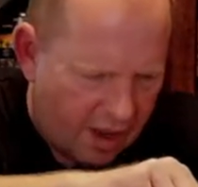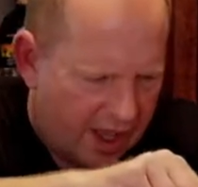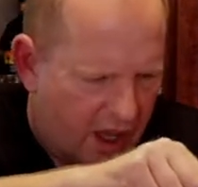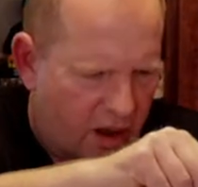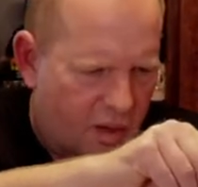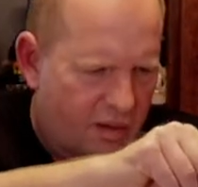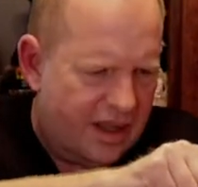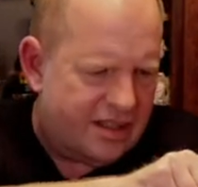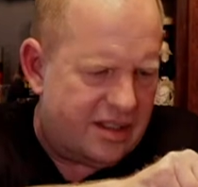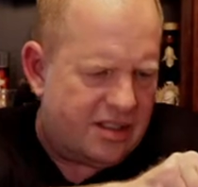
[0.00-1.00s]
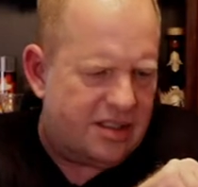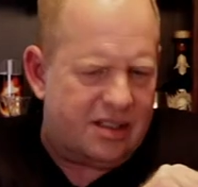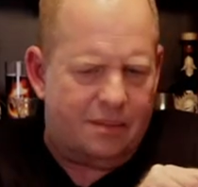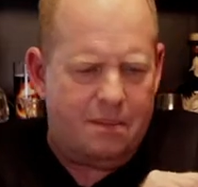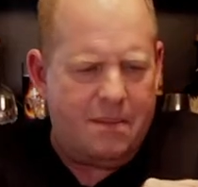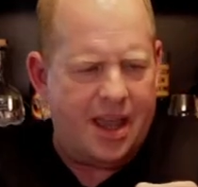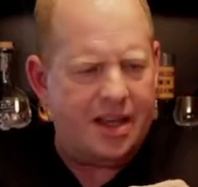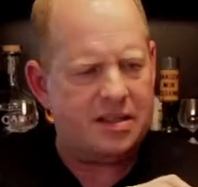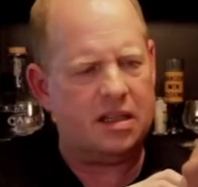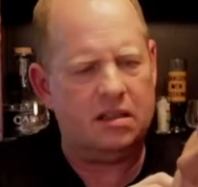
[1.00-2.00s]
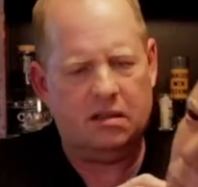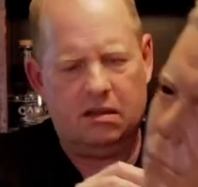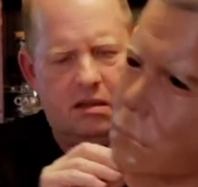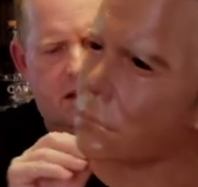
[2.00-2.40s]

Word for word: Wow, it's just, just amazing.